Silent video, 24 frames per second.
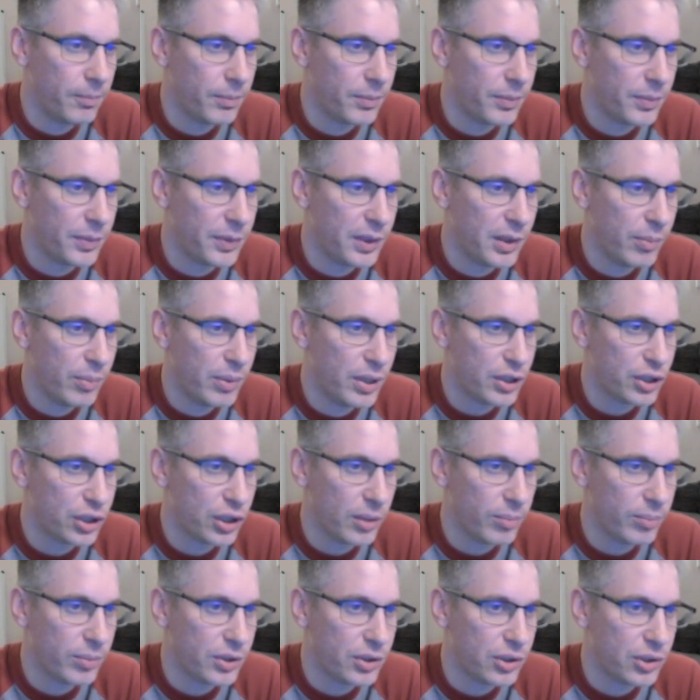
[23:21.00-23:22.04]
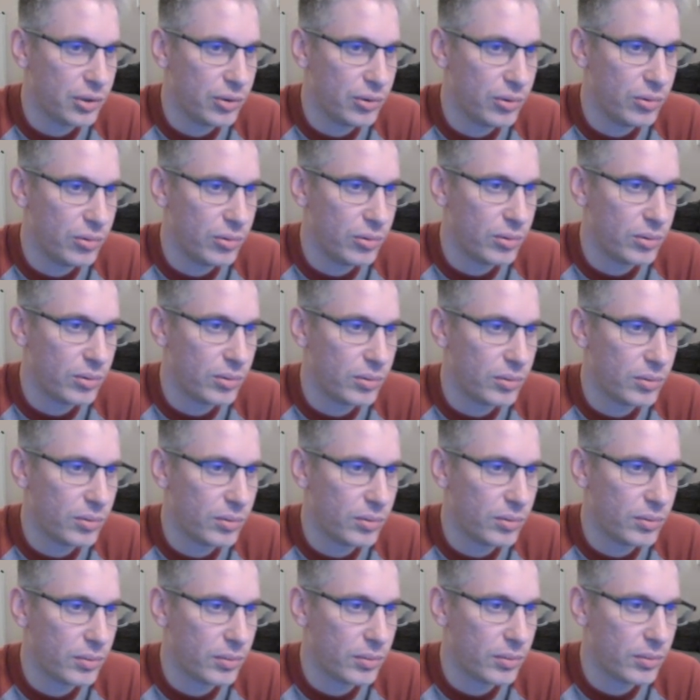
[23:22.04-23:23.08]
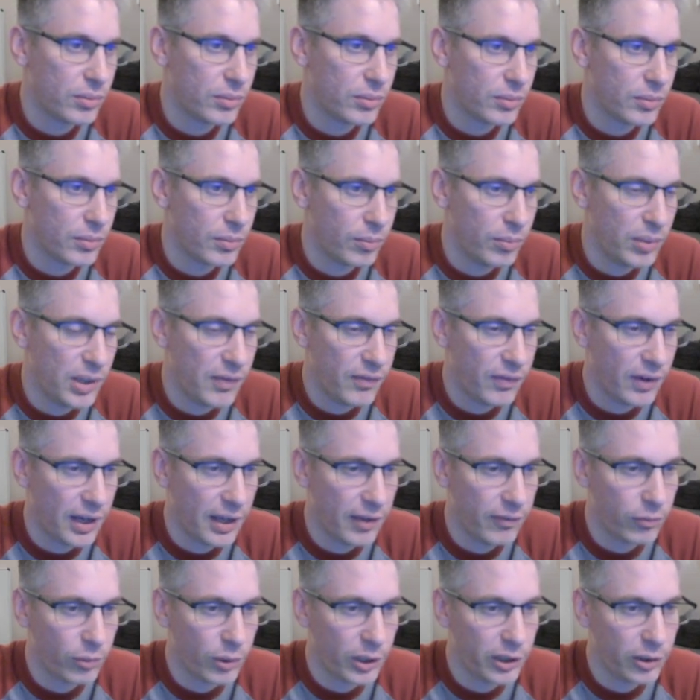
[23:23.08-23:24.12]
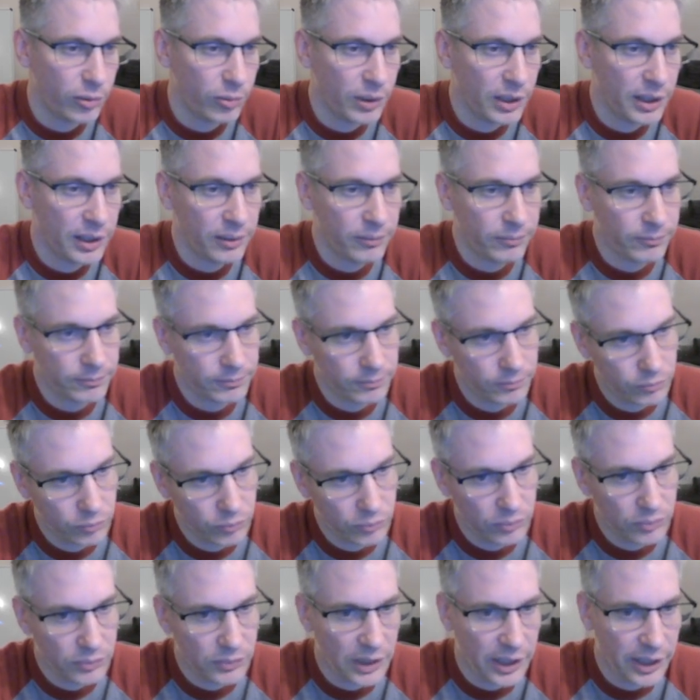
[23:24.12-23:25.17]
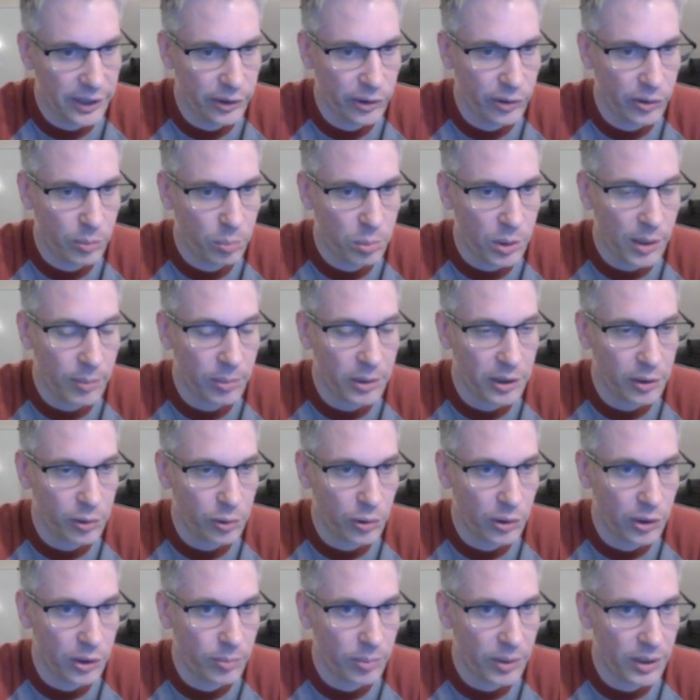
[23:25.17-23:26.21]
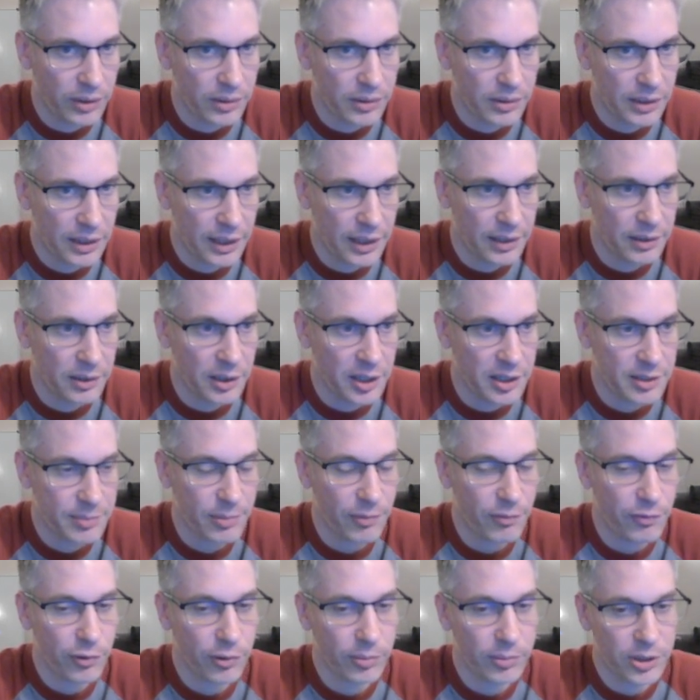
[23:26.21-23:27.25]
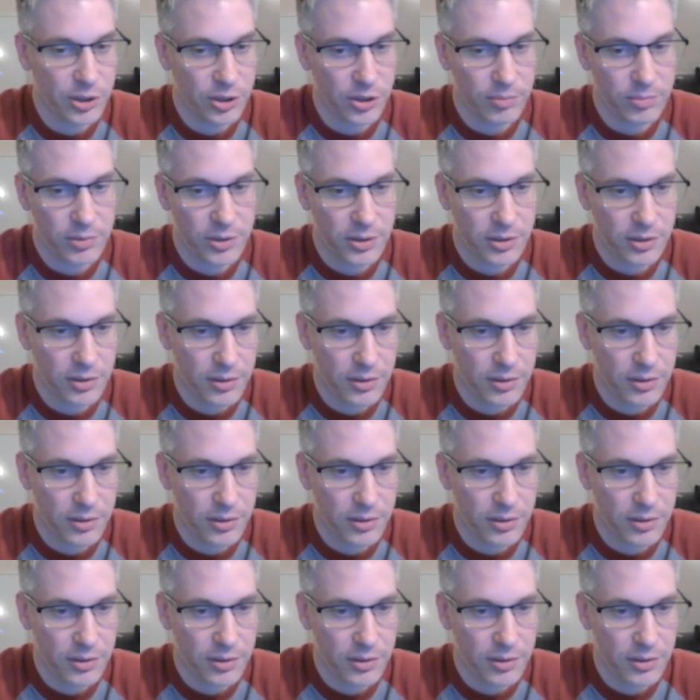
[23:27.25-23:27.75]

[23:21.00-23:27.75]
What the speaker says: the bishop to b5 right away? I don't know, probably could, but hey, knights prefer bishops.